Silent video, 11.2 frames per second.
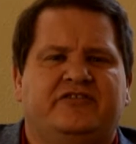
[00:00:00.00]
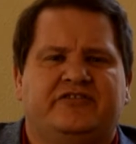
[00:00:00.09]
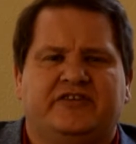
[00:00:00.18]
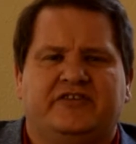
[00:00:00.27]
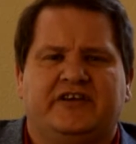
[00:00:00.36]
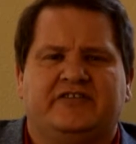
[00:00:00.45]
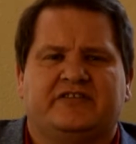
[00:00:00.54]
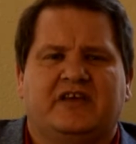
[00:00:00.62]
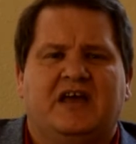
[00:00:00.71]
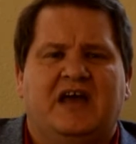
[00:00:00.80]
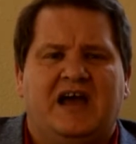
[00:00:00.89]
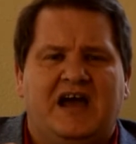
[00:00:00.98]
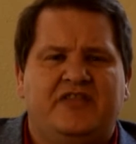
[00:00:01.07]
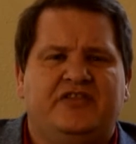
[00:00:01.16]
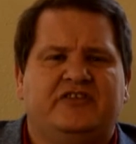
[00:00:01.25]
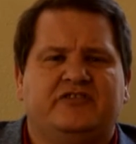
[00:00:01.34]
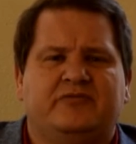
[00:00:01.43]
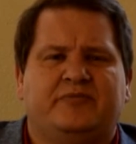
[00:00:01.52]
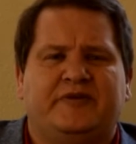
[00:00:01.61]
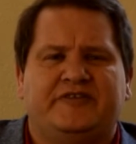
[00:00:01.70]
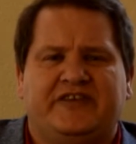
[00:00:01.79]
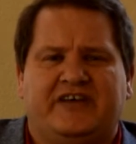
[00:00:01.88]
series, and this is
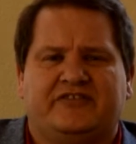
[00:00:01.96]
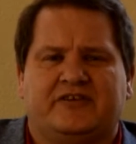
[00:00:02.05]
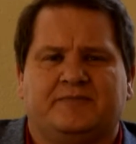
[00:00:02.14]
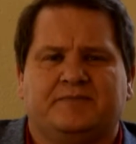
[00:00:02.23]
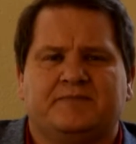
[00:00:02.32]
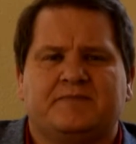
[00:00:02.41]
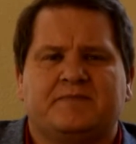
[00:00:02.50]
potassium.